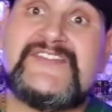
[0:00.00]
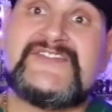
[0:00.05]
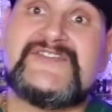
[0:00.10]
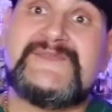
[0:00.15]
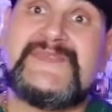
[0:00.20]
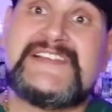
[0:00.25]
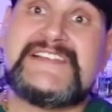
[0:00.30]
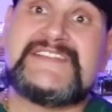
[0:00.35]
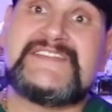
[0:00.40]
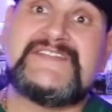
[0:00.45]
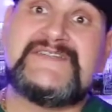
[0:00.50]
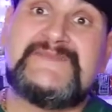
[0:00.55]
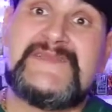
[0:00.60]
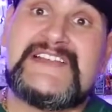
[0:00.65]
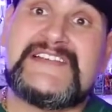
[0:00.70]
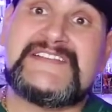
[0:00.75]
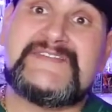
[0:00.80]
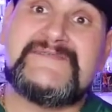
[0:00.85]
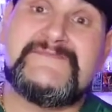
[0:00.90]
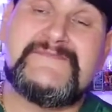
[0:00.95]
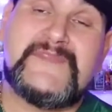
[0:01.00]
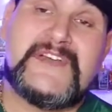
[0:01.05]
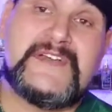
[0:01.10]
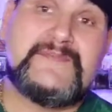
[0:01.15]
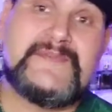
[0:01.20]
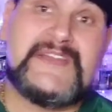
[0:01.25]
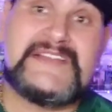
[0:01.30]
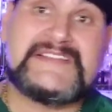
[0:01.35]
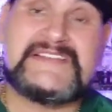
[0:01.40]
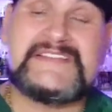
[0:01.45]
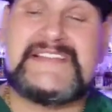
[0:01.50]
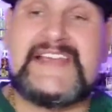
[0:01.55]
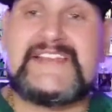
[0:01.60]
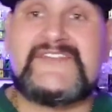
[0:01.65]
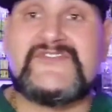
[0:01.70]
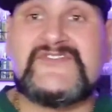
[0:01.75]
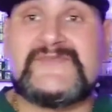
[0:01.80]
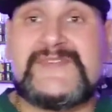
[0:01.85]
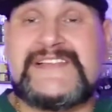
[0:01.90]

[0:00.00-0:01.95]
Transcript: there's mixed mixed mixed signals